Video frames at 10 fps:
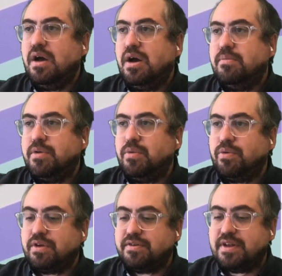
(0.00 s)
But
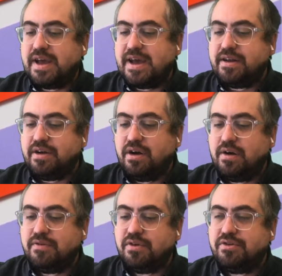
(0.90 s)
we're just going to add a
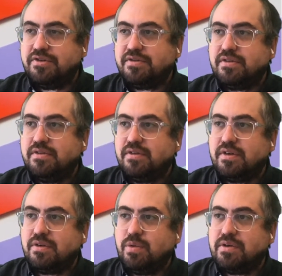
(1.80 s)
hover just
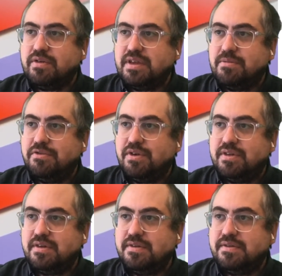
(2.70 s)
to quickly
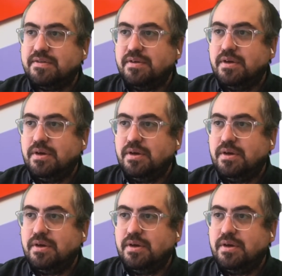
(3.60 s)
demonstrate this.